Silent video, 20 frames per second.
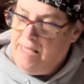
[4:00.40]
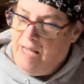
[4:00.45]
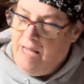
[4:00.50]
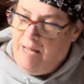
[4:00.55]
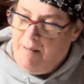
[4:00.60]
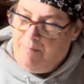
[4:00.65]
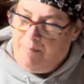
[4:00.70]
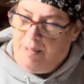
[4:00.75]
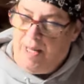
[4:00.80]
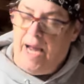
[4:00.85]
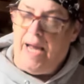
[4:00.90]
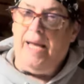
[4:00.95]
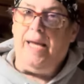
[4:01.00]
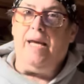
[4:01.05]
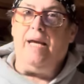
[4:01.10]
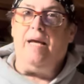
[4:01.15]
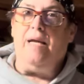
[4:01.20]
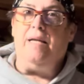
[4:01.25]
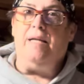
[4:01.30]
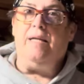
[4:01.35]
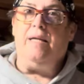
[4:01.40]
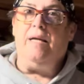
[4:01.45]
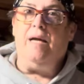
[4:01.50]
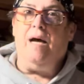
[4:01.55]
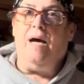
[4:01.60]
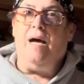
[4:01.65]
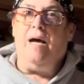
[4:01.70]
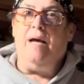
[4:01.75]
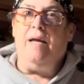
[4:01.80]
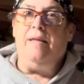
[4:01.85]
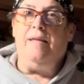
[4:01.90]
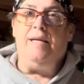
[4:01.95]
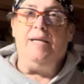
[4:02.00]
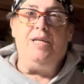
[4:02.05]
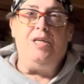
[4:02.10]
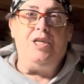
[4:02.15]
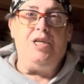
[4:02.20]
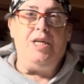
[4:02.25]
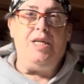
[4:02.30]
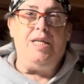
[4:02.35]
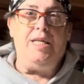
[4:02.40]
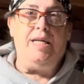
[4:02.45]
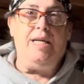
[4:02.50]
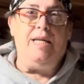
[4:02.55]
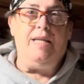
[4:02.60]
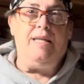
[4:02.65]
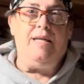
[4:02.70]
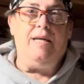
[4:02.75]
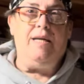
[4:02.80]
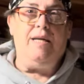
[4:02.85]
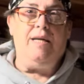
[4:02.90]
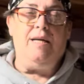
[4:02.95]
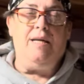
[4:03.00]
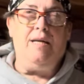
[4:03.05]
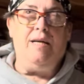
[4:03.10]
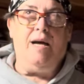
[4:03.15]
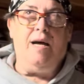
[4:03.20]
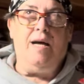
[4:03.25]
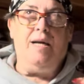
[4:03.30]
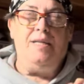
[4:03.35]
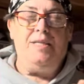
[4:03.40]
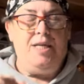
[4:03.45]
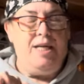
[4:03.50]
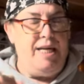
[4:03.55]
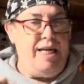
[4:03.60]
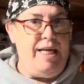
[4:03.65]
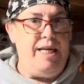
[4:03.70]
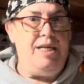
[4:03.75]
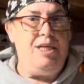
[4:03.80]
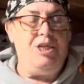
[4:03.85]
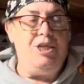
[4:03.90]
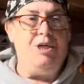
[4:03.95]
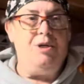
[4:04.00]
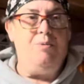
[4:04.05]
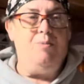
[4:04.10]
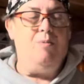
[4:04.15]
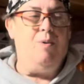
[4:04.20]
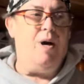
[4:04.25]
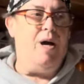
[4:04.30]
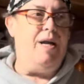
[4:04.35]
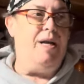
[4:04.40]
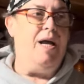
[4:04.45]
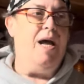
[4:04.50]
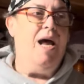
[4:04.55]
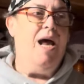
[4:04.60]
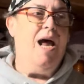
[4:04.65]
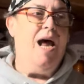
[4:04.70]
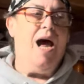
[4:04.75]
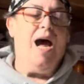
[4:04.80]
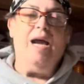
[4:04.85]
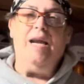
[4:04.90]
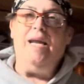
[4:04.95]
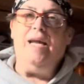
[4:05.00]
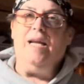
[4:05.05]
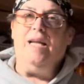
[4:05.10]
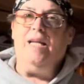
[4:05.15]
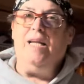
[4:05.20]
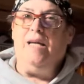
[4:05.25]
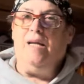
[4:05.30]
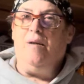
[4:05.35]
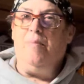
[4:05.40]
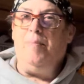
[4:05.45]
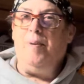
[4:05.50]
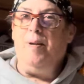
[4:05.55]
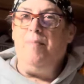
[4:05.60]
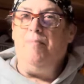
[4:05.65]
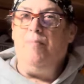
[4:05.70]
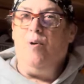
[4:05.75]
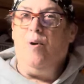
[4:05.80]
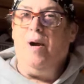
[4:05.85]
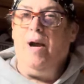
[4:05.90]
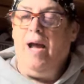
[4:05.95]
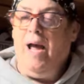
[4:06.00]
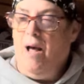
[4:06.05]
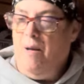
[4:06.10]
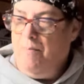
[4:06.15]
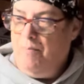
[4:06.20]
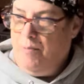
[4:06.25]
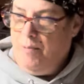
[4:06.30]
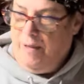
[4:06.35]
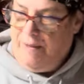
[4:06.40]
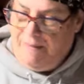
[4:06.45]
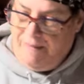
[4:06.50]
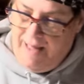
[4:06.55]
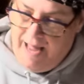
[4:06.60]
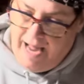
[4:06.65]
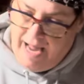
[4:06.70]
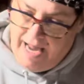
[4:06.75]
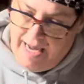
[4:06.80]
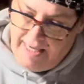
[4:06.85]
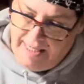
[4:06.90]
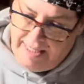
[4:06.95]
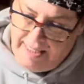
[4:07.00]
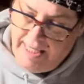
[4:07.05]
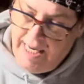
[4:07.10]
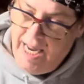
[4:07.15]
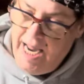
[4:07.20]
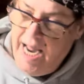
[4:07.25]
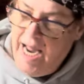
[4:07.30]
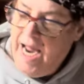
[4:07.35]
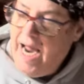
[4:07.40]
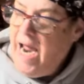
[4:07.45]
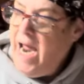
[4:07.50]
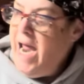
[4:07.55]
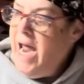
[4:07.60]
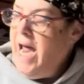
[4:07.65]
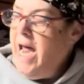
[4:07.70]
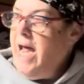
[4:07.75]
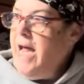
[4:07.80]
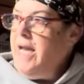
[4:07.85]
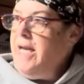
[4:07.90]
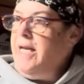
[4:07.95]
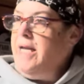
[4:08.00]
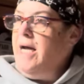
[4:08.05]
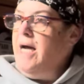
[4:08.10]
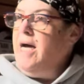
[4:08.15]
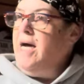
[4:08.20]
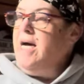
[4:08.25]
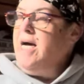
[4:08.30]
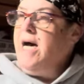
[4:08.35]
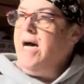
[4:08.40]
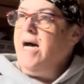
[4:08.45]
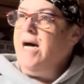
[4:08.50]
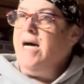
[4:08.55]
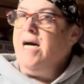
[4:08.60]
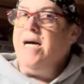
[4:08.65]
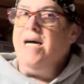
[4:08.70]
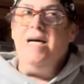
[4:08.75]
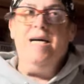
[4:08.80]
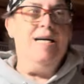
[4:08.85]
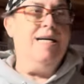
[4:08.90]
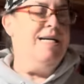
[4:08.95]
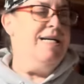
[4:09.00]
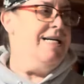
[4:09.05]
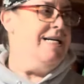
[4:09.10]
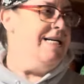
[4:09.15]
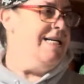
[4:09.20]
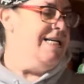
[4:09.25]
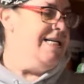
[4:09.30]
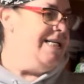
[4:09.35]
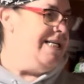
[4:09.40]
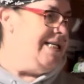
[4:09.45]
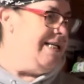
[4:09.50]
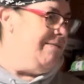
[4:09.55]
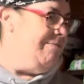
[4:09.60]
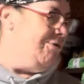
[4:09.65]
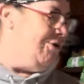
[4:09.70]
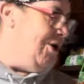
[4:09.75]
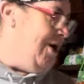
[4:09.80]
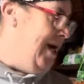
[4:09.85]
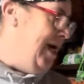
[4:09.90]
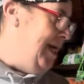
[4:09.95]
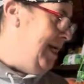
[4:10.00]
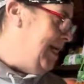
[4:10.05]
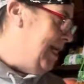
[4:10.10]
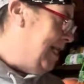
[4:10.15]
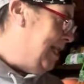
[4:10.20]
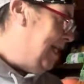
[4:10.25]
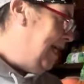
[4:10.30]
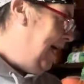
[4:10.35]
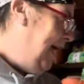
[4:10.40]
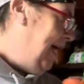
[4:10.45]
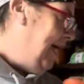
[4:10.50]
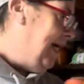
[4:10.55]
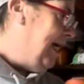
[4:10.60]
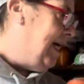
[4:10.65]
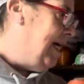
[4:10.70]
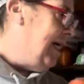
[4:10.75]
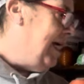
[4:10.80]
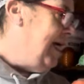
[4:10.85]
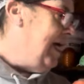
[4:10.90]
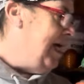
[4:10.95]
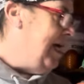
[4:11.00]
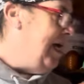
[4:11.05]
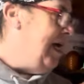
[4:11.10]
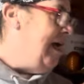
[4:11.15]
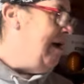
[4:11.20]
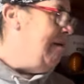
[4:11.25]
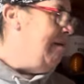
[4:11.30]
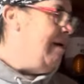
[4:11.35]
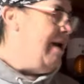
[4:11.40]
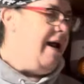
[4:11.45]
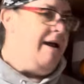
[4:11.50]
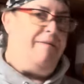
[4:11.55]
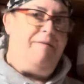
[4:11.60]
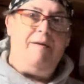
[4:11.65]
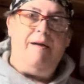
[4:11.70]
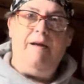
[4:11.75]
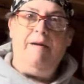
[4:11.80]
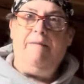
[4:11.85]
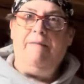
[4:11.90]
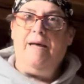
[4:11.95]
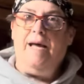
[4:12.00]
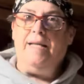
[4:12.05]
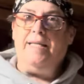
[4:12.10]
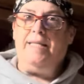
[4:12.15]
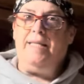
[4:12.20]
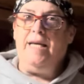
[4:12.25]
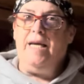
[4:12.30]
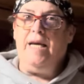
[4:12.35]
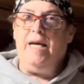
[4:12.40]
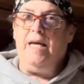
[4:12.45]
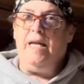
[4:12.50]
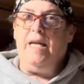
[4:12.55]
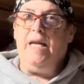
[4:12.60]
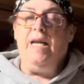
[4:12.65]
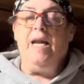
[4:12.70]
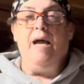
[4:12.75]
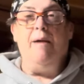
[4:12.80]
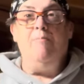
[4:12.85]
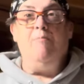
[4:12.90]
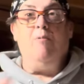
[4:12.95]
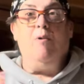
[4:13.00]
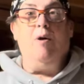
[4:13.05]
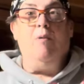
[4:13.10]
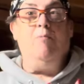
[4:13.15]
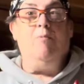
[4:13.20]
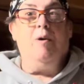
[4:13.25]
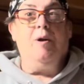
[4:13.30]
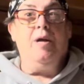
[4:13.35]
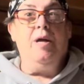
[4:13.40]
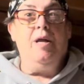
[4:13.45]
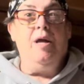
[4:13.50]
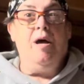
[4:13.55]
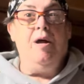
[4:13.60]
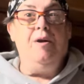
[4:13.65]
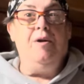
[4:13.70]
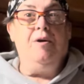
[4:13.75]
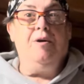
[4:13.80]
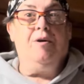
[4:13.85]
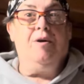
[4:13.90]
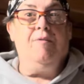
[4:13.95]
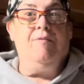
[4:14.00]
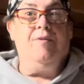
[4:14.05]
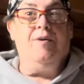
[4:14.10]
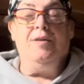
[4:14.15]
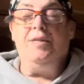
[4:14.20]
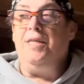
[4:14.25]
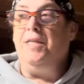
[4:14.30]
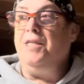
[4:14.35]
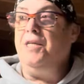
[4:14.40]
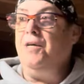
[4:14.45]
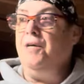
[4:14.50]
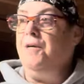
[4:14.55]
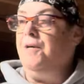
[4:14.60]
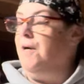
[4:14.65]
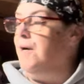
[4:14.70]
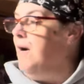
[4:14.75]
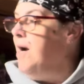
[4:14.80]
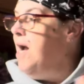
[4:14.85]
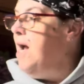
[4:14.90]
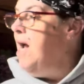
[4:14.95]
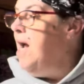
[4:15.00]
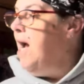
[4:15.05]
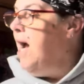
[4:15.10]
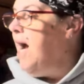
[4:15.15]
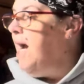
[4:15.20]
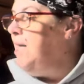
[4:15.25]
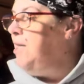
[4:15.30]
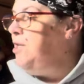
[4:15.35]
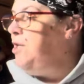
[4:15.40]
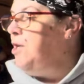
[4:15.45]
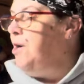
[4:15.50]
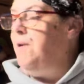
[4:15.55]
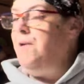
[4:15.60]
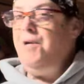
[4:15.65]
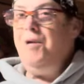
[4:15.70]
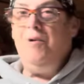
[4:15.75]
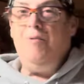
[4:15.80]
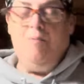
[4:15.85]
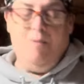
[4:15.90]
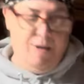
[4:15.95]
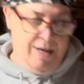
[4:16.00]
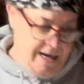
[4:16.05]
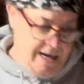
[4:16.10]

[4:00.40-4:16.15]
uh, blanket uh, that she did, the uh, Tunisian one. I need a little bit more help with that. And uh, I'm trying to think. And I think that's it. And I'm, I'm working on Hooker versus Hooker. I'd show you what